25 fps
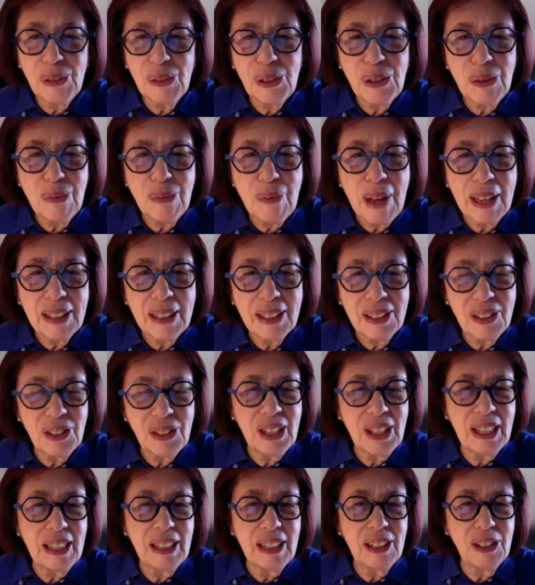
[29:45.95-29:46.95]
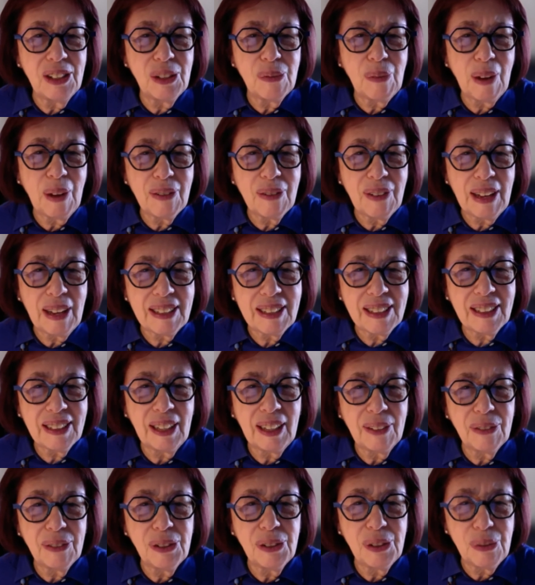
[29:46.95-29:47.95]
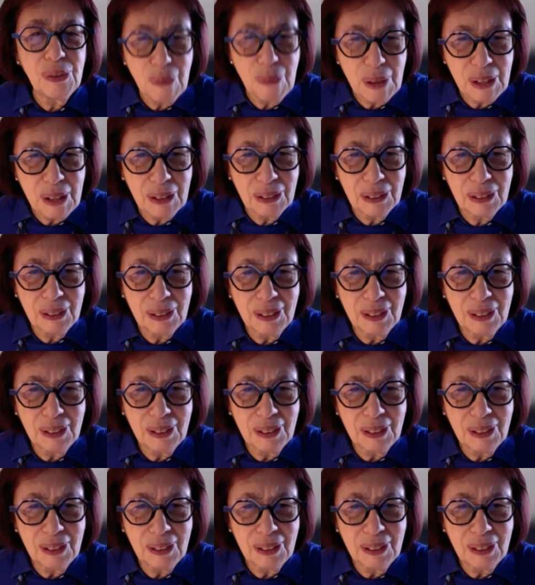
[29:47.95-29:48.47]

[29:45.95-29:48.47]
to Mega Cities by Václav Smil.